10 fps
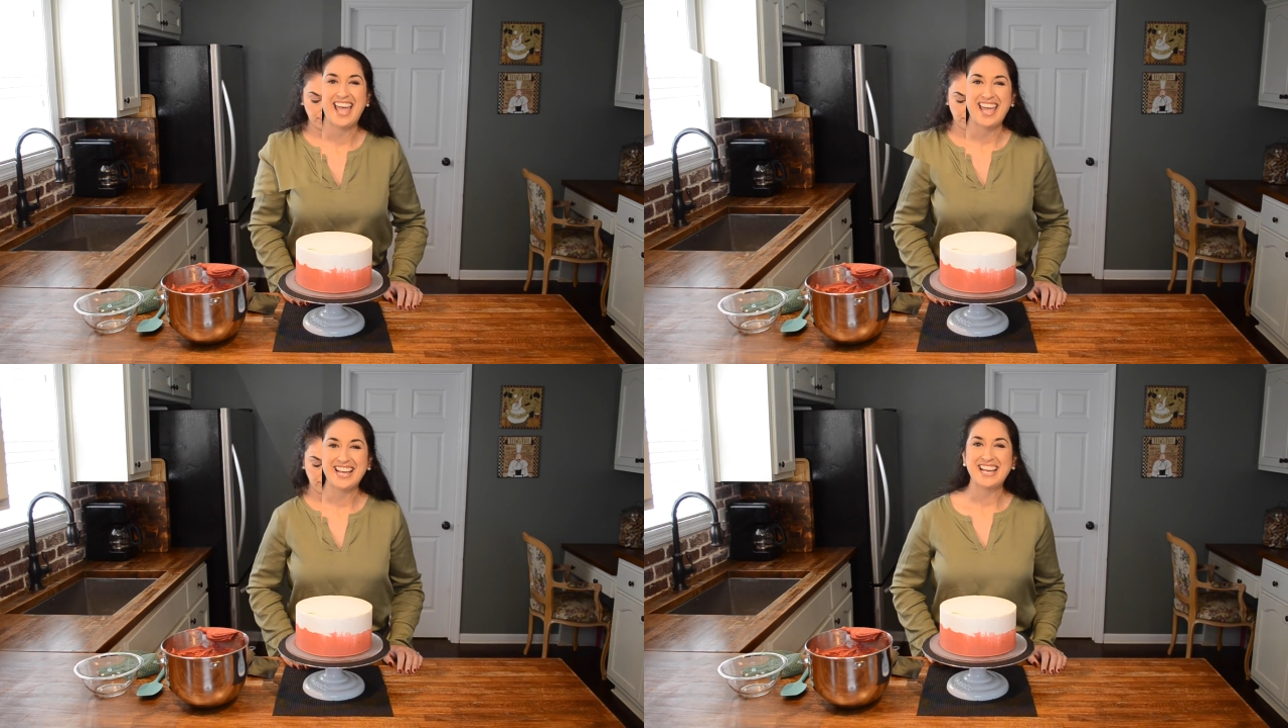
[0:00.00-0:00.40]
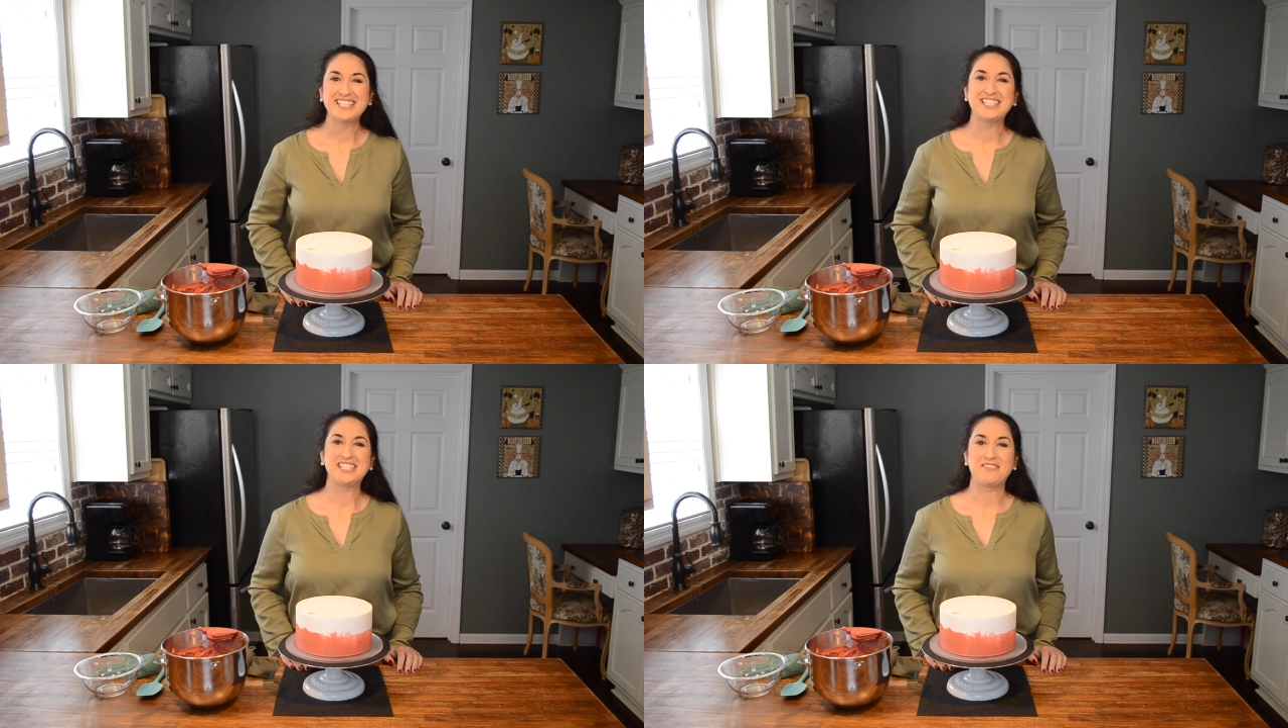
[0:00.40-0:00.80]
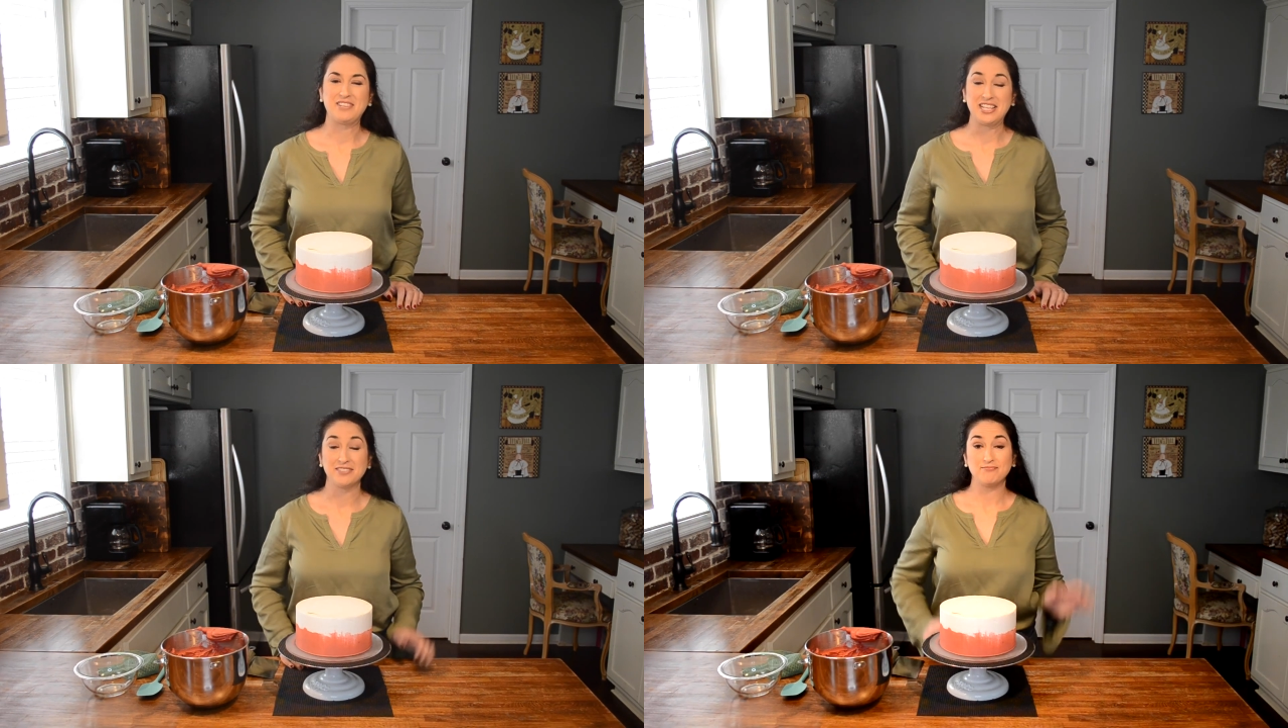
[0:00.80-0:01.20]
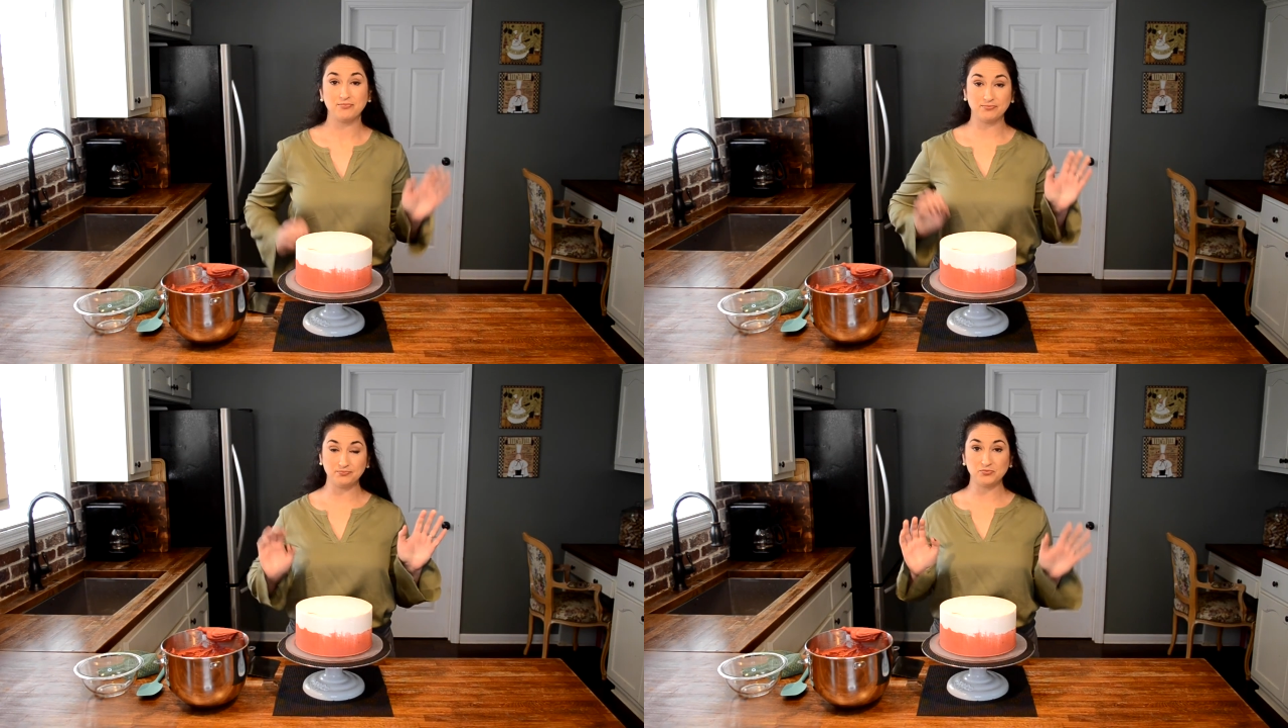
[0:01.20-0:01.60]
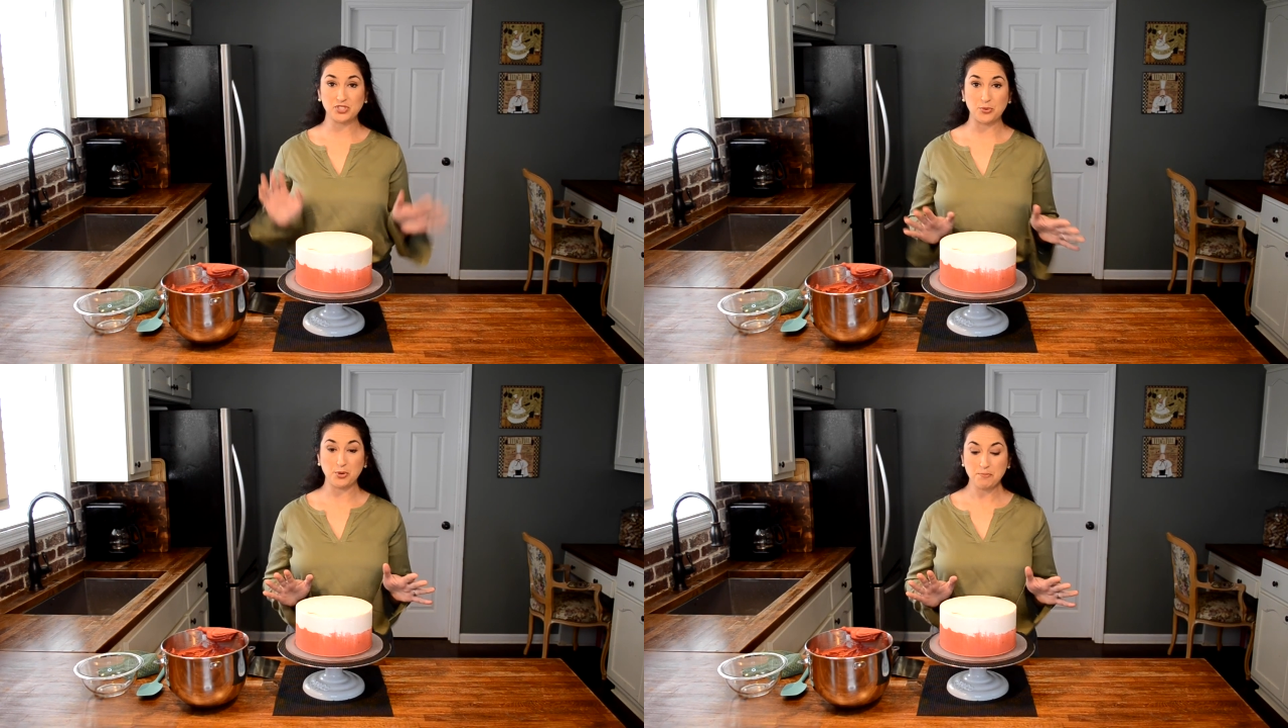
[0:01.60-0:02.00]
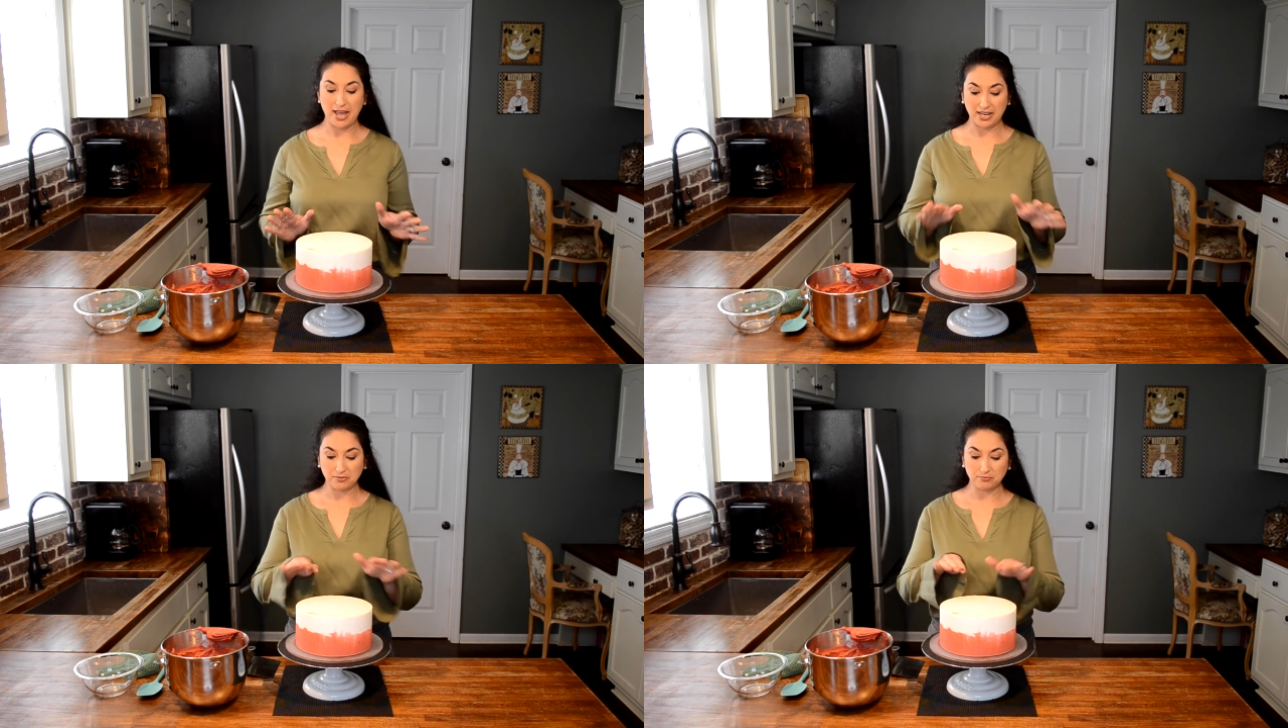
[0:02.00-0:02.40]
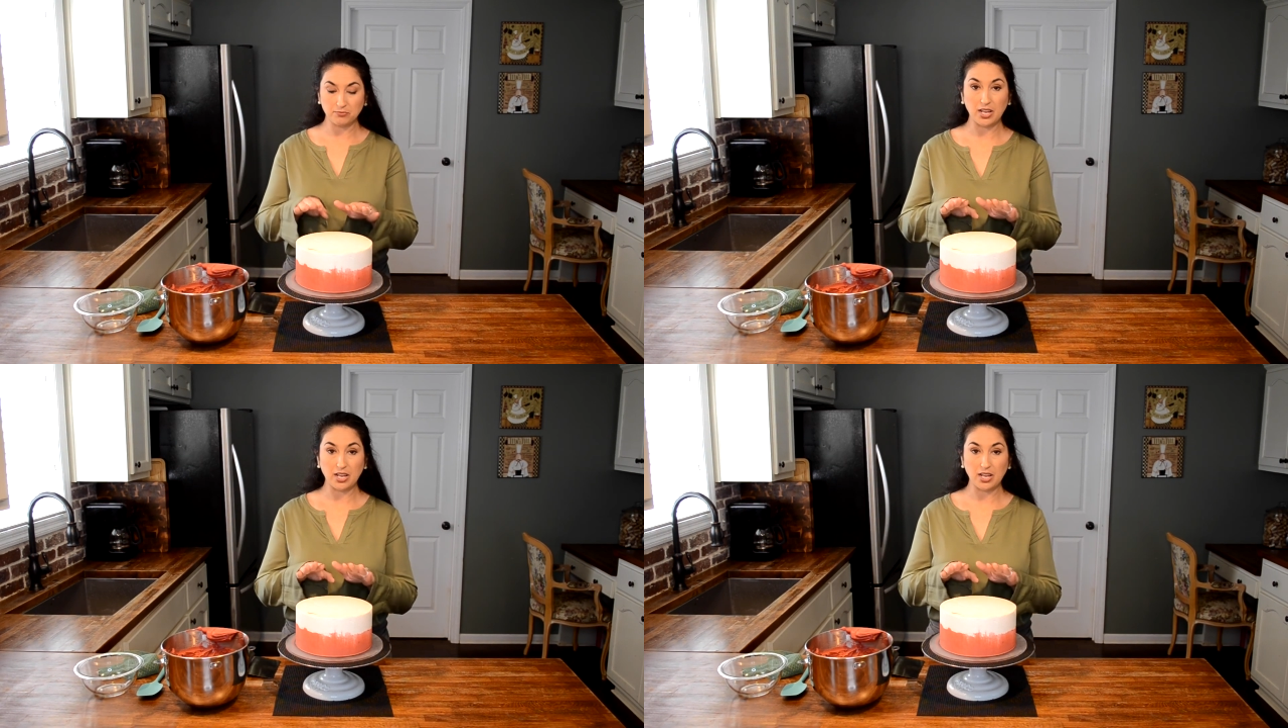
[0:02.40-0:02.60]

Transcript: Hey guys, it's Stephanie. So we're back.